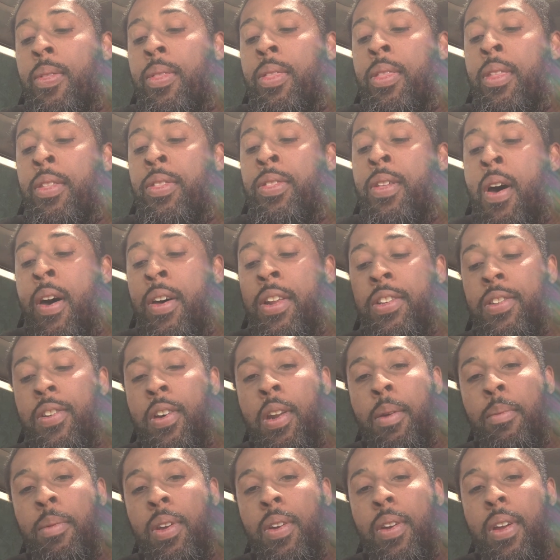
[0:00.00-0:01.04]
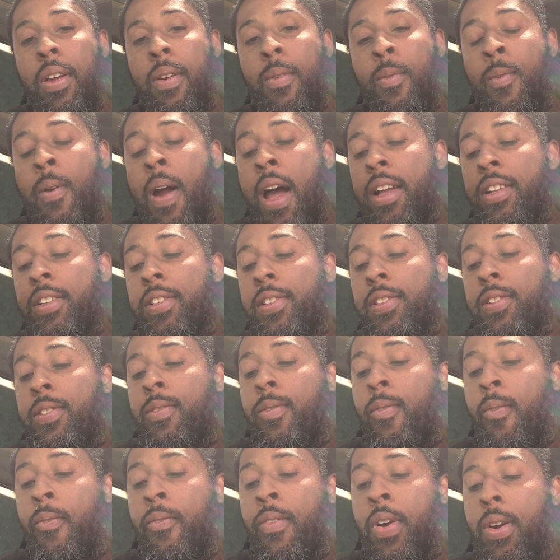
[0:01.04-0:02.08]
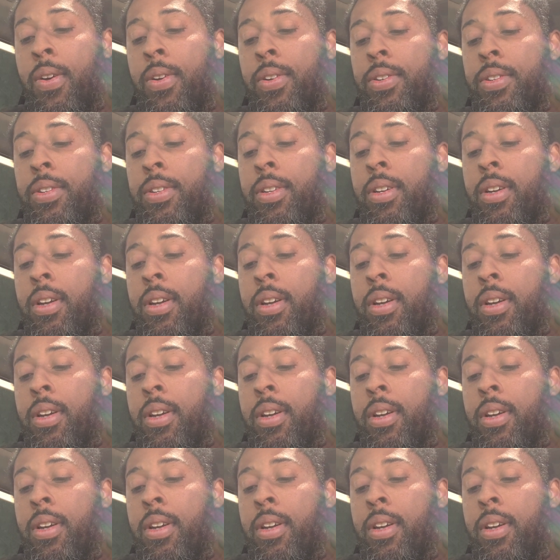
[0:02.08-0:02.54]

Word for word: The thought is going to be righteous first,